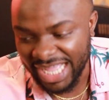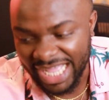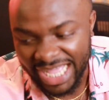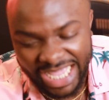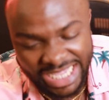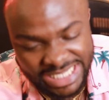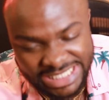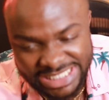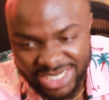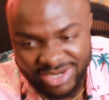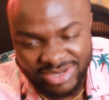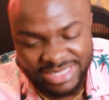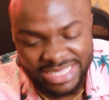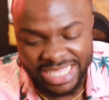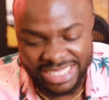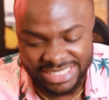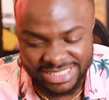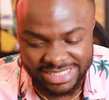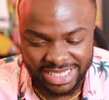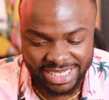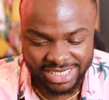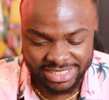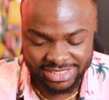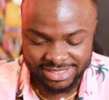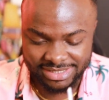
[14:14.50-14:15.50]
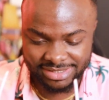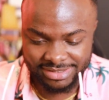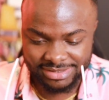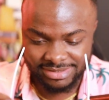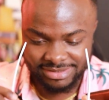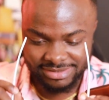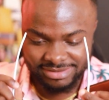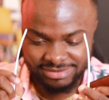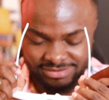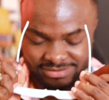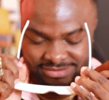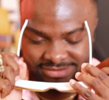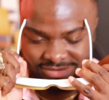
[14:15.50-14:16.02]
I said what I said.
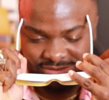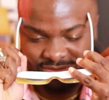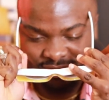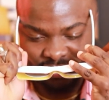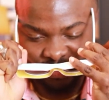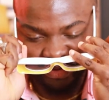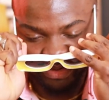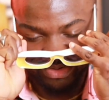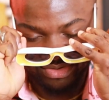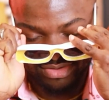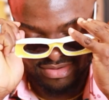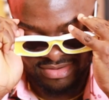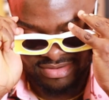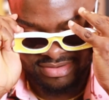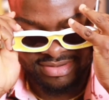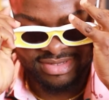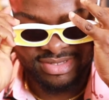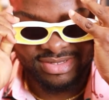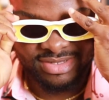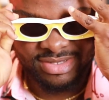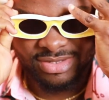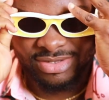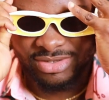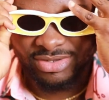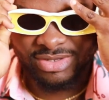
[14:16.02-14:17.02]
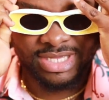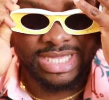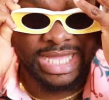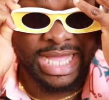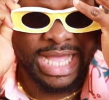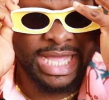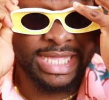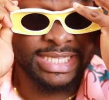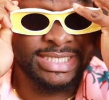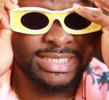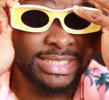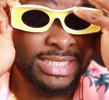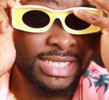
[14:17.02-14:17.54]
So you
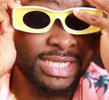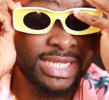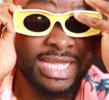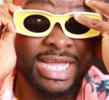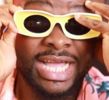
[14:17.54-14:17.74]
guys,